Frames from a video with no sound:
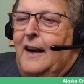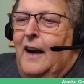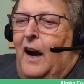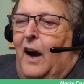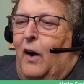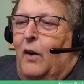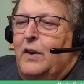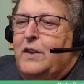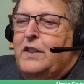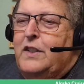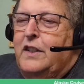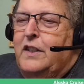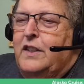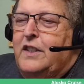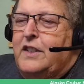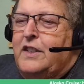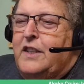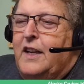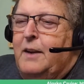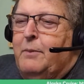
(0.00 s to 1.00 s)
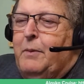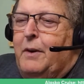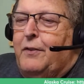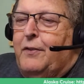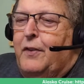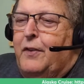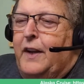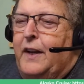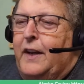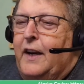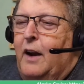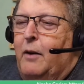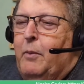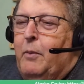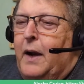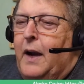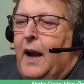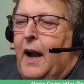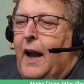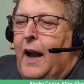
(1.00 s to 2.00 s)
Always good to see you, my friend. Oh
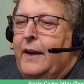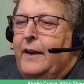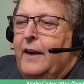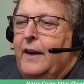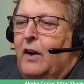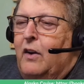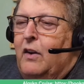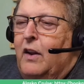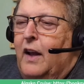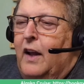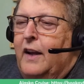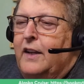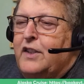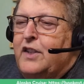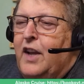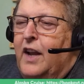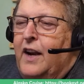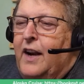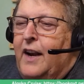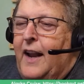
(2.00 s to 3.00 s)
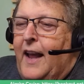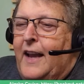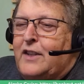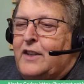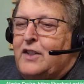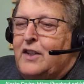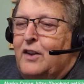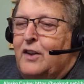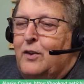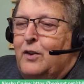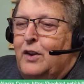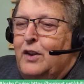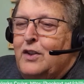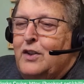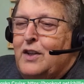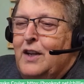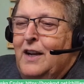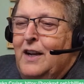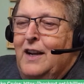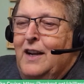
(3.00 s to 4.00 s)
my God, no luggage on Alaska
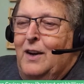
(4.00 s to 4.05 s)
cruise